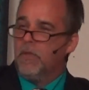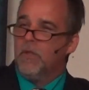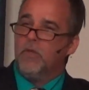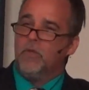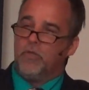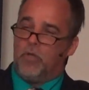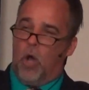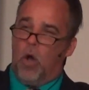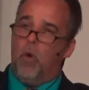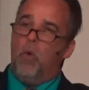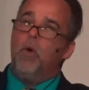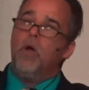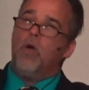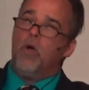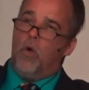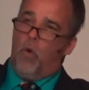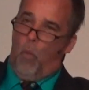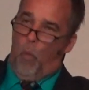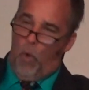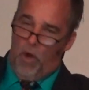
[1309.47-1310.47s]

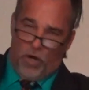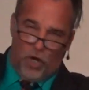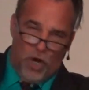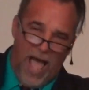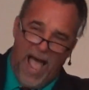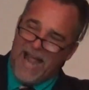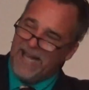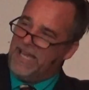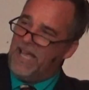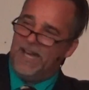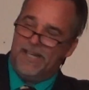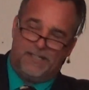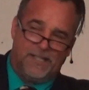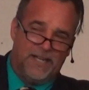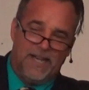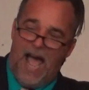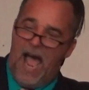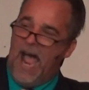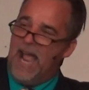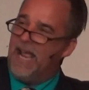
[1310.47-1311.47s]
So, we are not going to
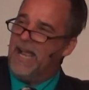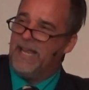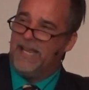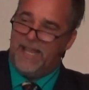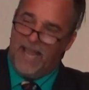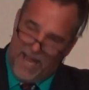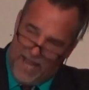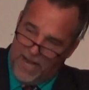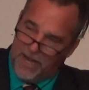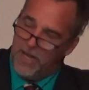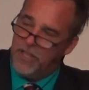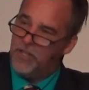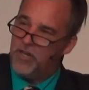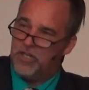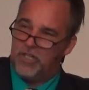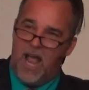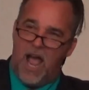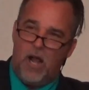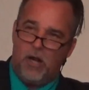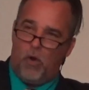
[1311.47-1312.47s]
die again.
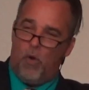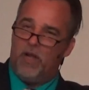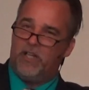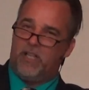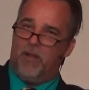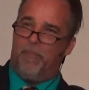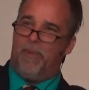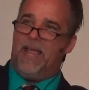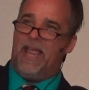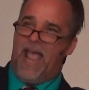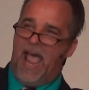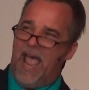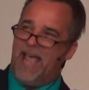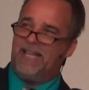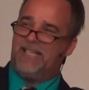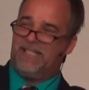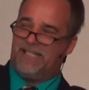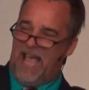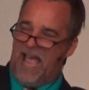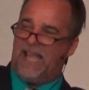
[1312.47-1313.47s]
There's not going to be a
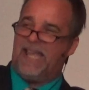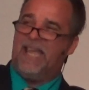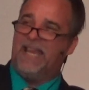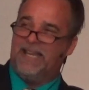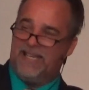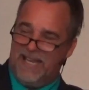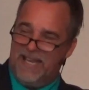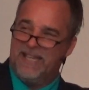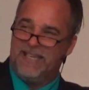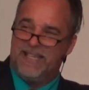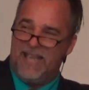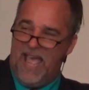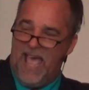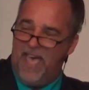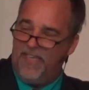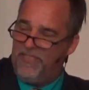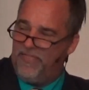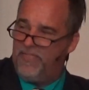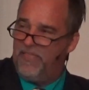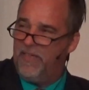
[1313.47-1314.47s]
second
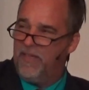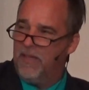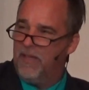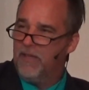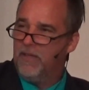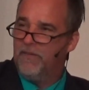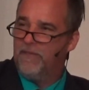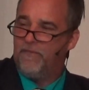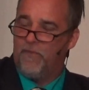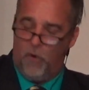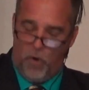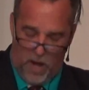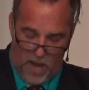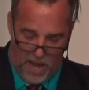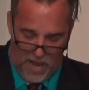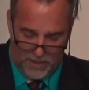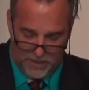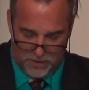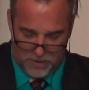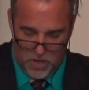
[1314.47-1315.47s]
death for
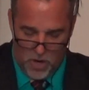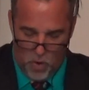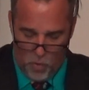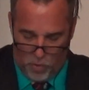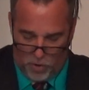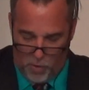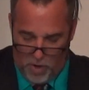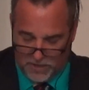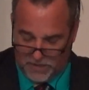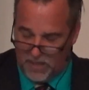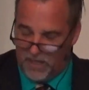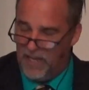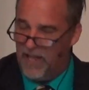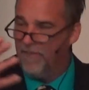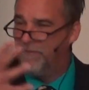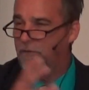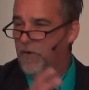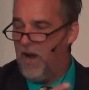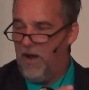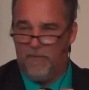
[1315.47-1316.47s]
us. We're going to
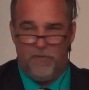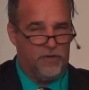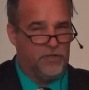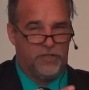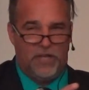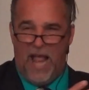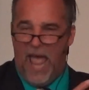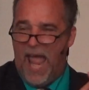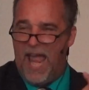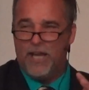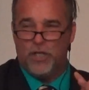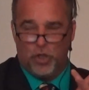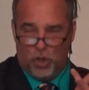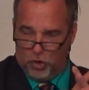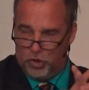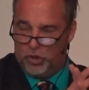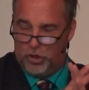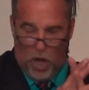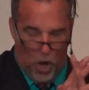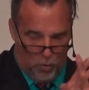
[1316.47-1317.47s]
live forever.
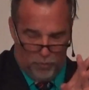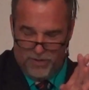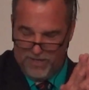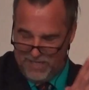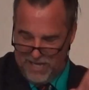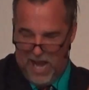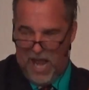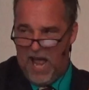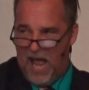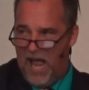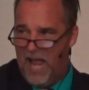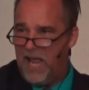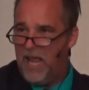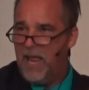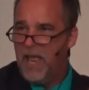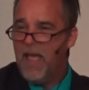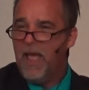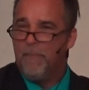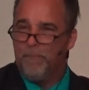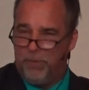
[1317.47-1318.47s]
Angels don't
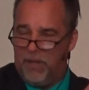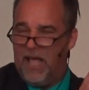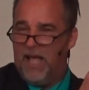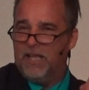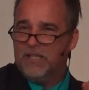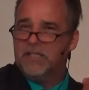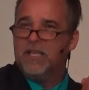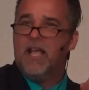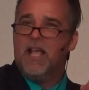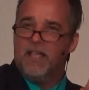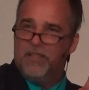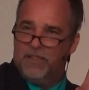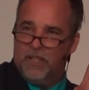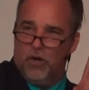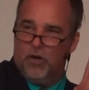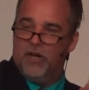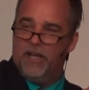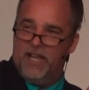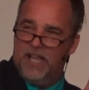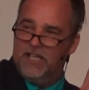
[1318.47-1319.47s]
die. Plus,
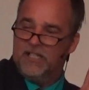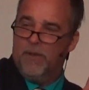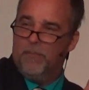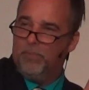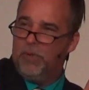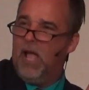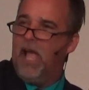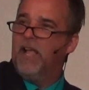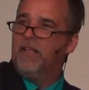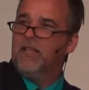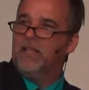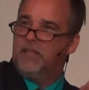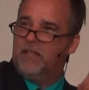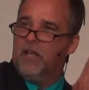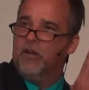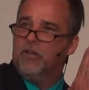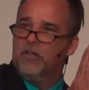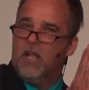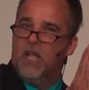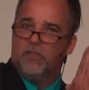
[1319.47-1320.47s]
he's implying that
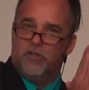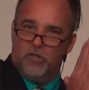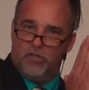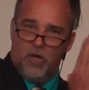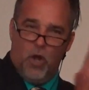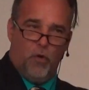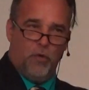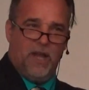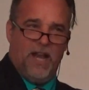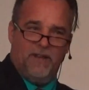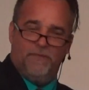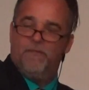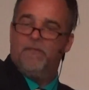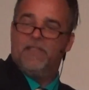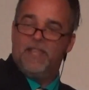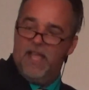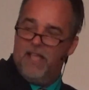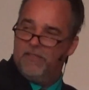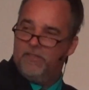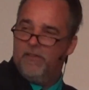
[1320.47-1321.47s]
there's no need
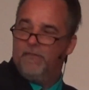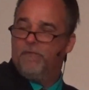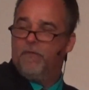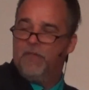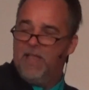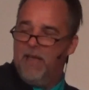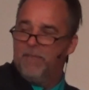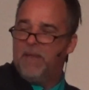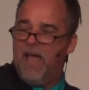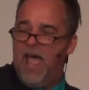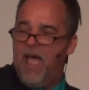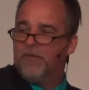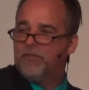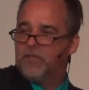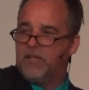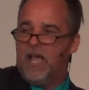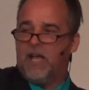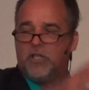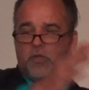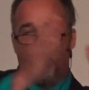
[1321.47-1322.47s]
for them to have
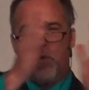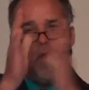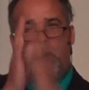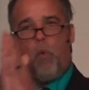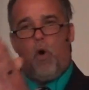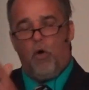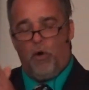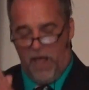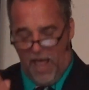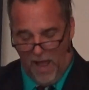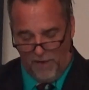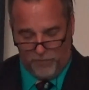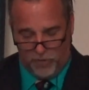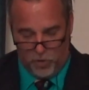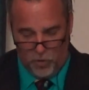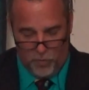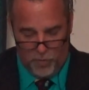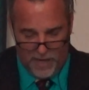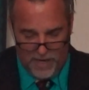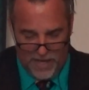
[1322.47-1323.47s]
sex. We won't have to